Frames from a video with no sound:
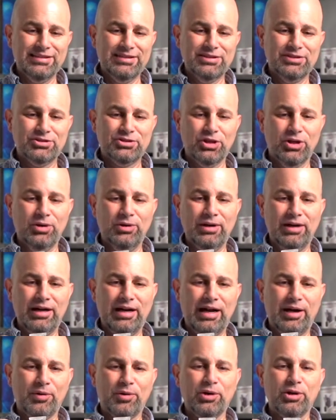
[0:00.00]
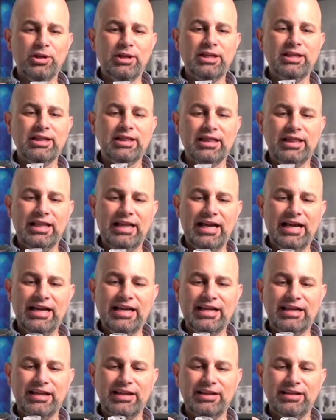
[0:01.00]
So I really
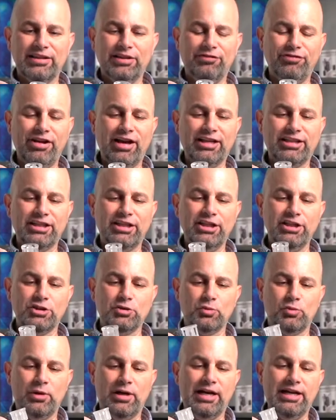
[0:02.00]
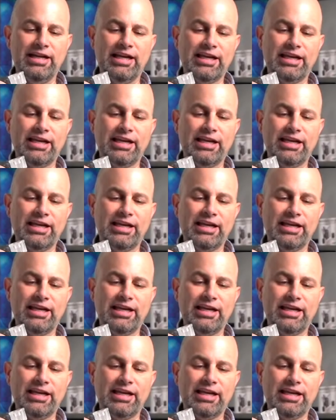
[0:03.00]
like the fact that it's white.